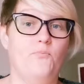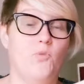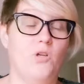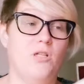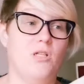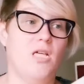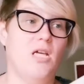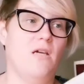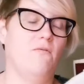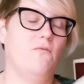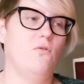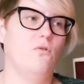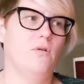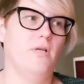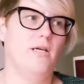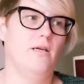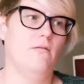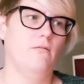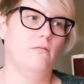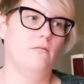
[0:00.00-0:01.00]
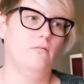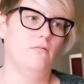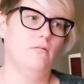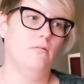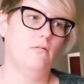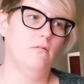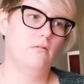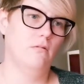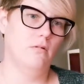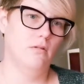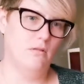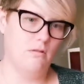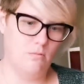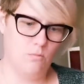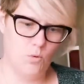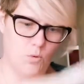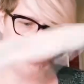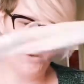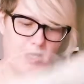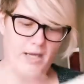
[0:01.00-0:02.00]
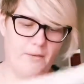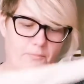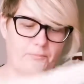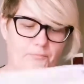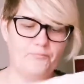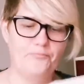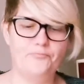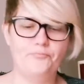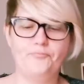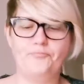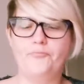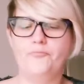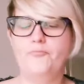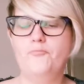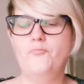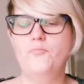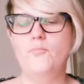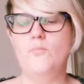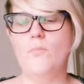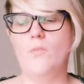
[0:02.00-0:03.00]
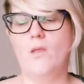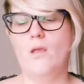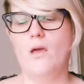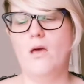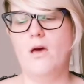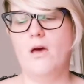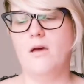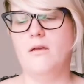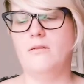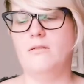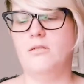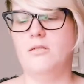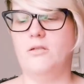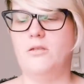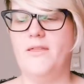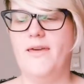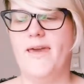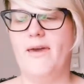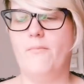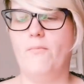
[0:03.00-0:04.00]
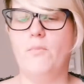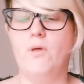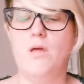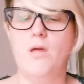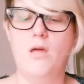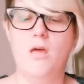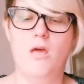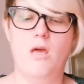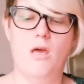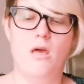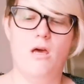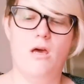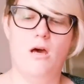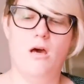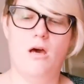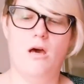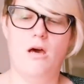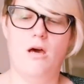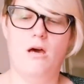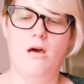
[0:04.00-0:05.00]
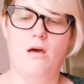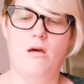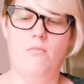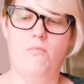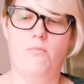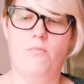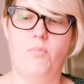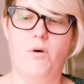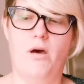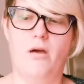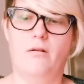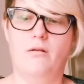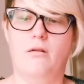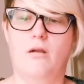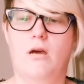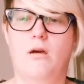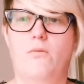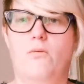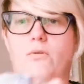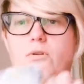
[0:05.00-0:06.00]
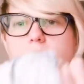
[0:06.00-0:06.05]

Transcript: which have gone out this morning to them. But I will